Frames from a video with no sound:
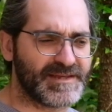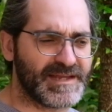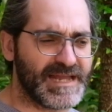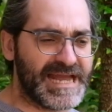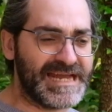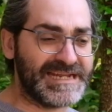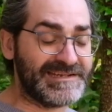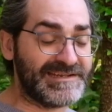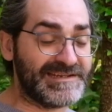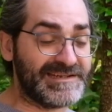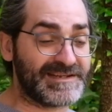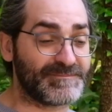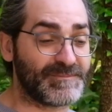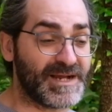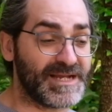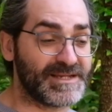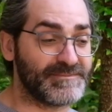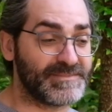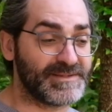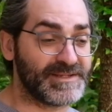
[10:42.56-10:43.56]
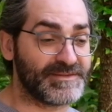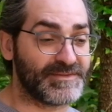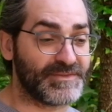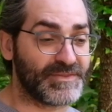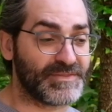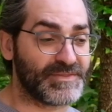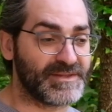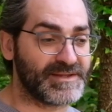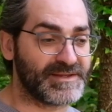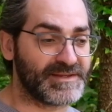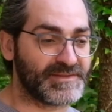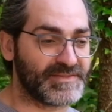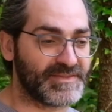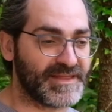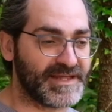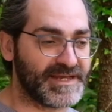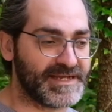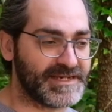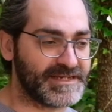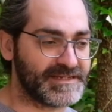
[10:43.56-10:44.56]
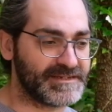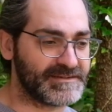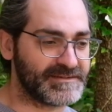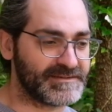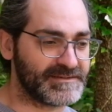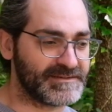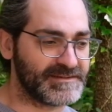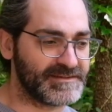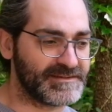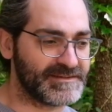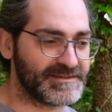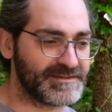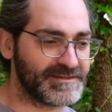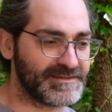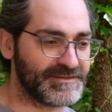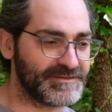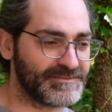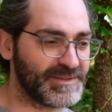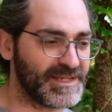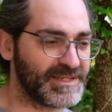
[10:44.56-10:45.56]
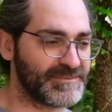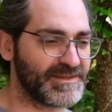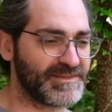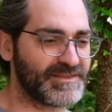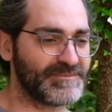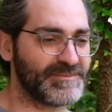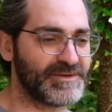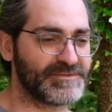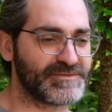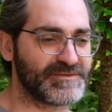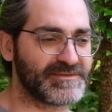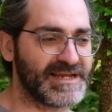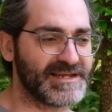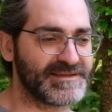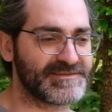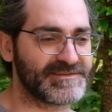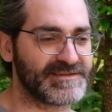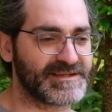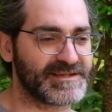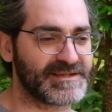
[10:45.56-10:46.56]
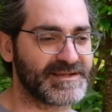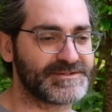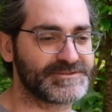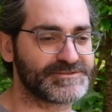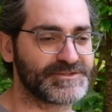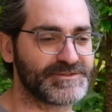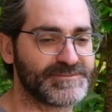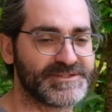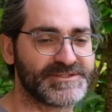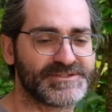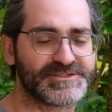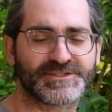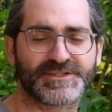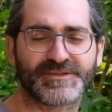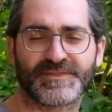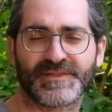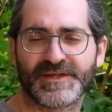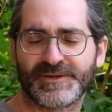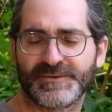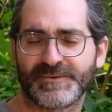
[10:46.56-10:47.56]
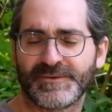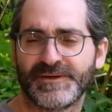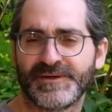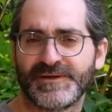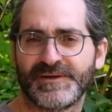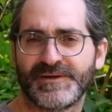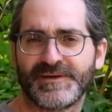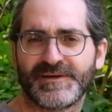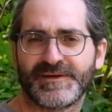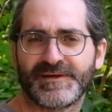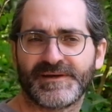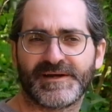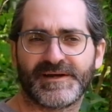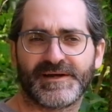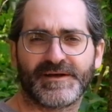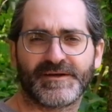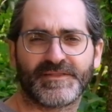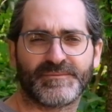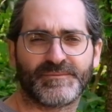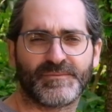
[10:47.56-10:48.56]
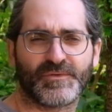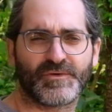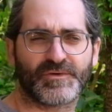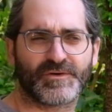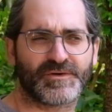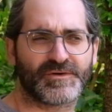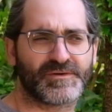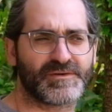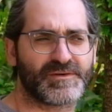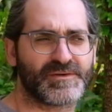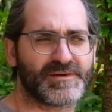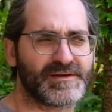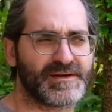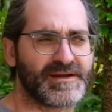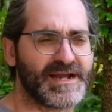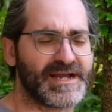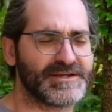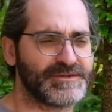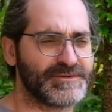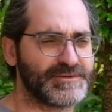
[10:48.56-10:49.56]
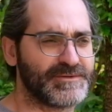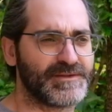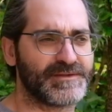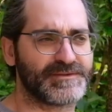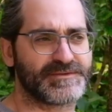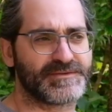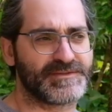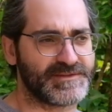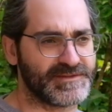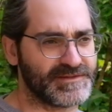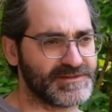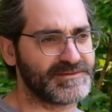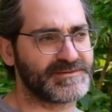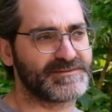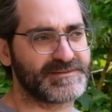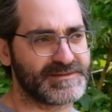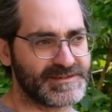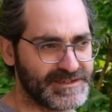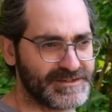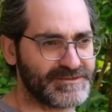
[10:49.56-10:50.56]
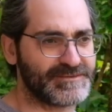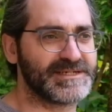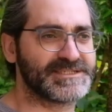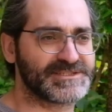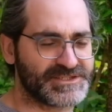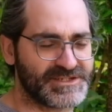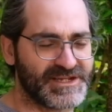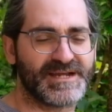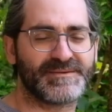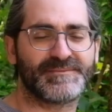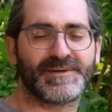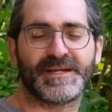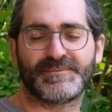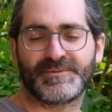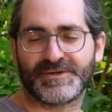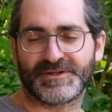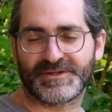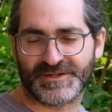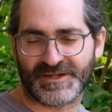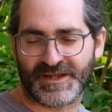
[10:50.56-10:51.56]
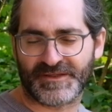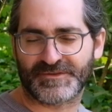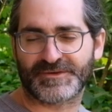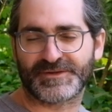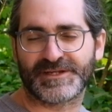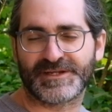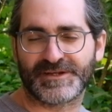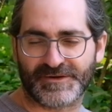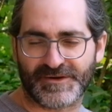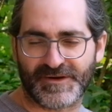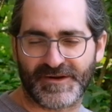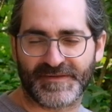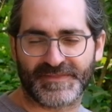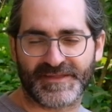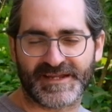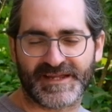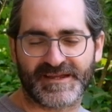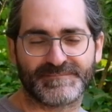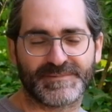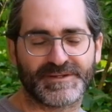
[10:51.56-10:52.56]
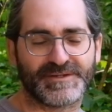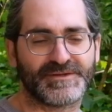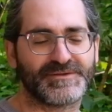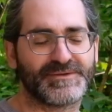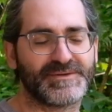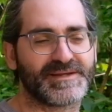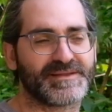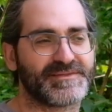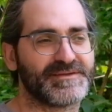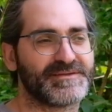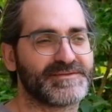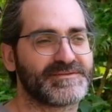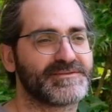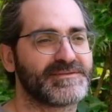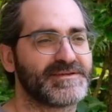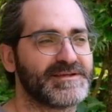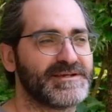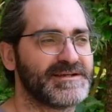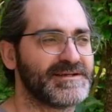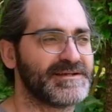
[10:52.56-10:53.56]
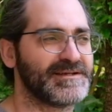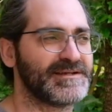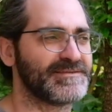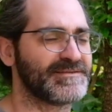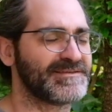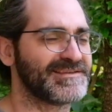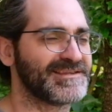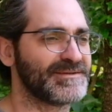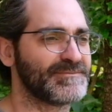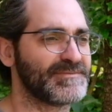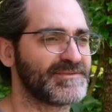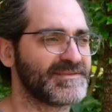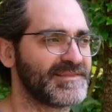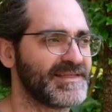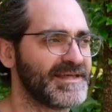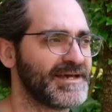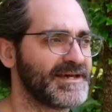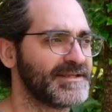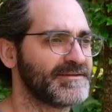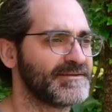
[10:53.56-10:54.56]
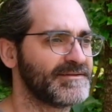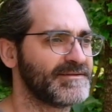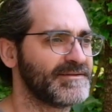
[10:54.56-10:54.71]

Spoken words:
Editing might be the thing that is maybe the most lasting contribution, though. The more I do this, each time I put another year on that I've been doing this, it seems that